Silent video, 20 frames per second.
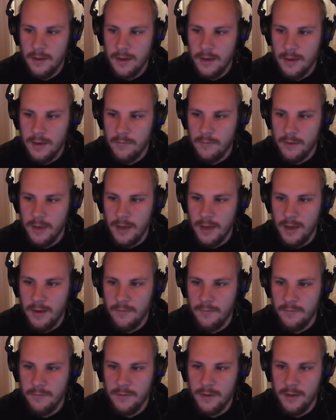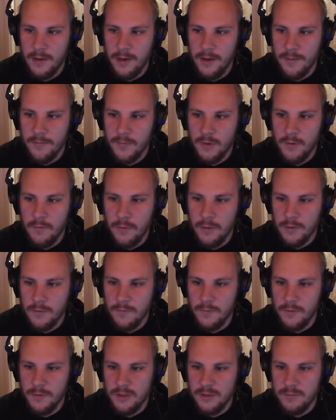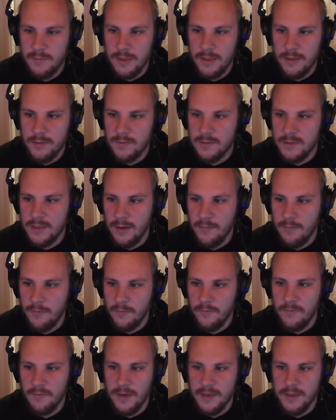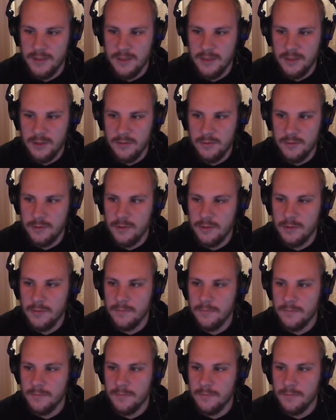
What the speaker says: And then we have a waterfall display to check for phase issues.